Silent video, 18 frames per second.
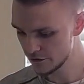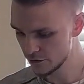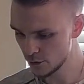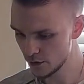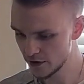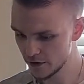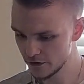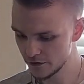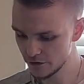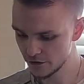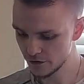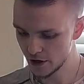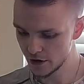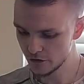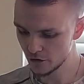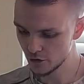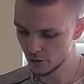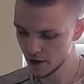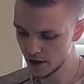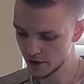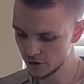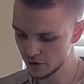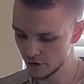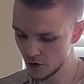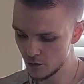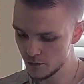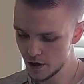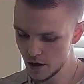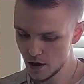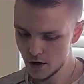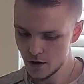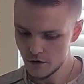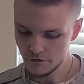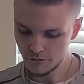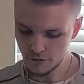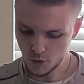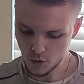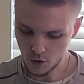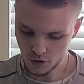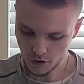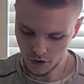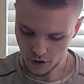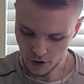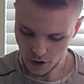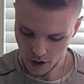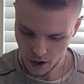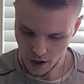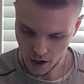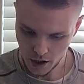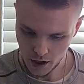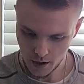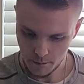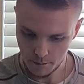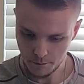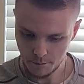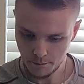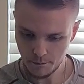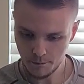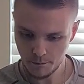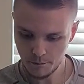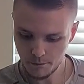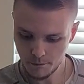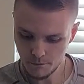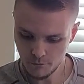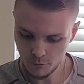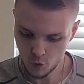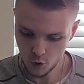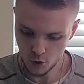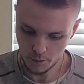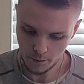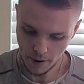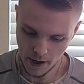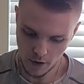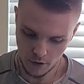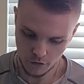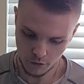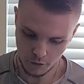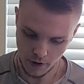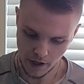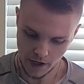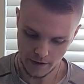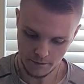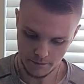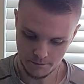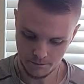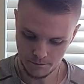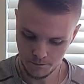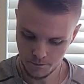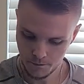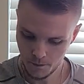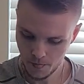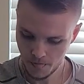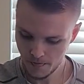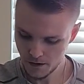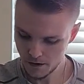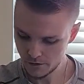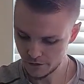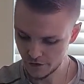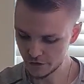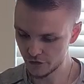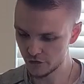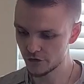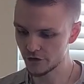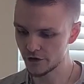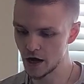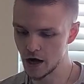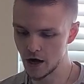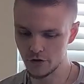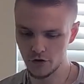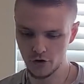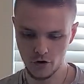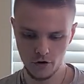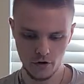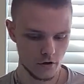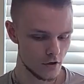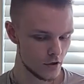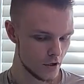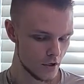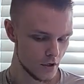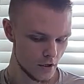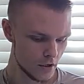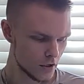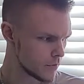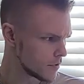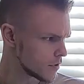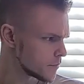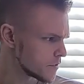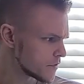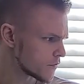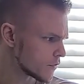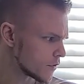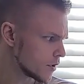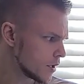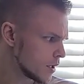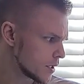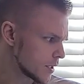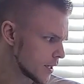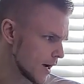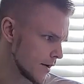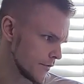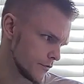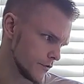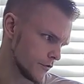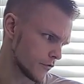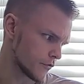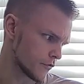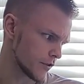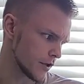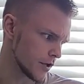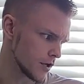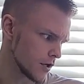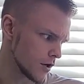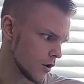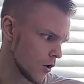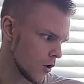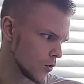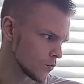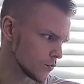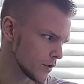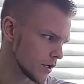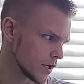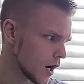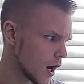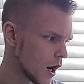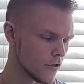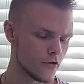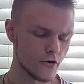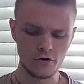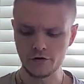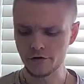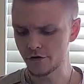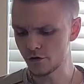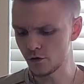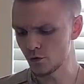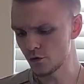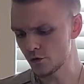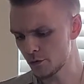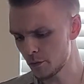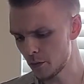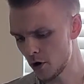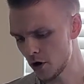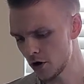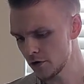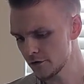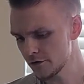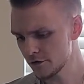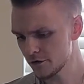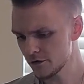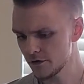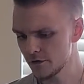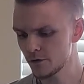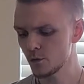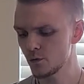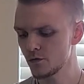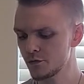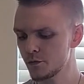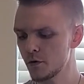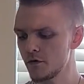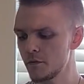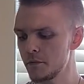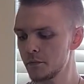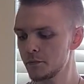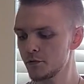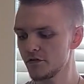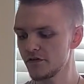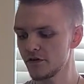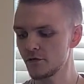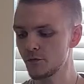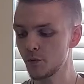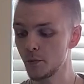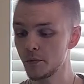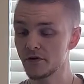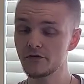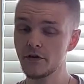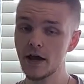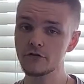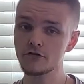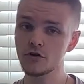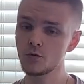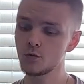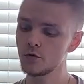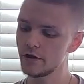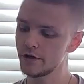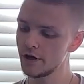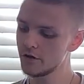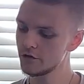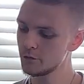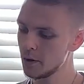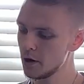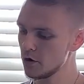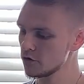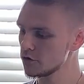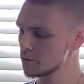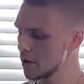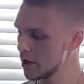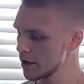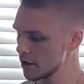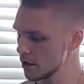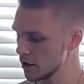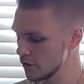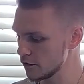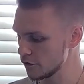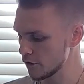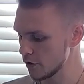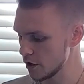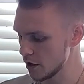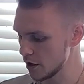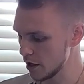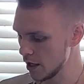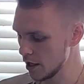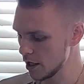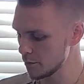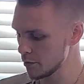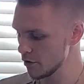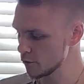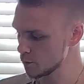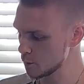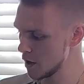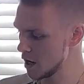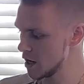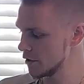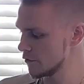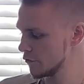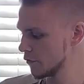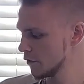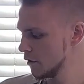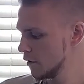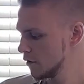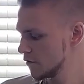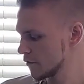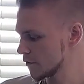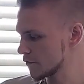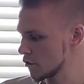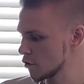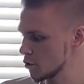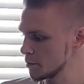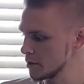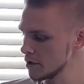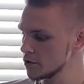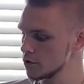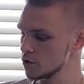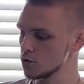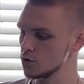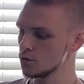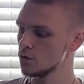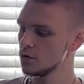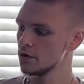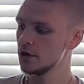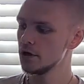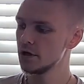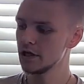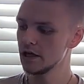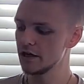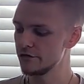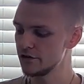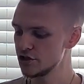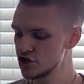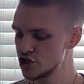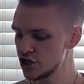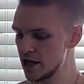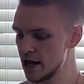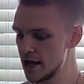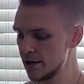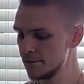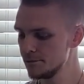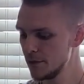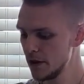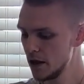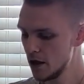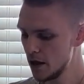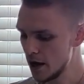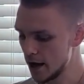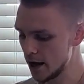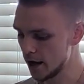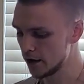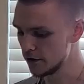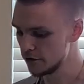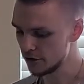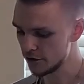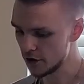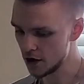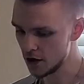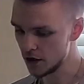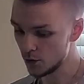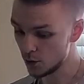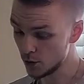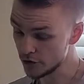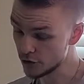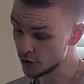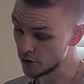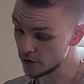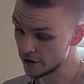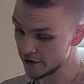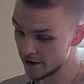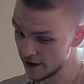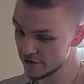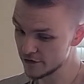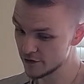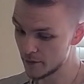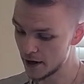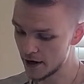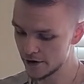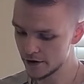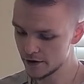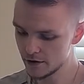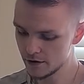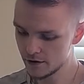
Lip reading: the way that this case is made. So for power supply, this is the other, let me see, yeah, this is the only other used part. This is from a previous build, but it's actually a really nice power supply. It's 80 plus bronze, 600 BQ, EVGA, and what's really nice about it,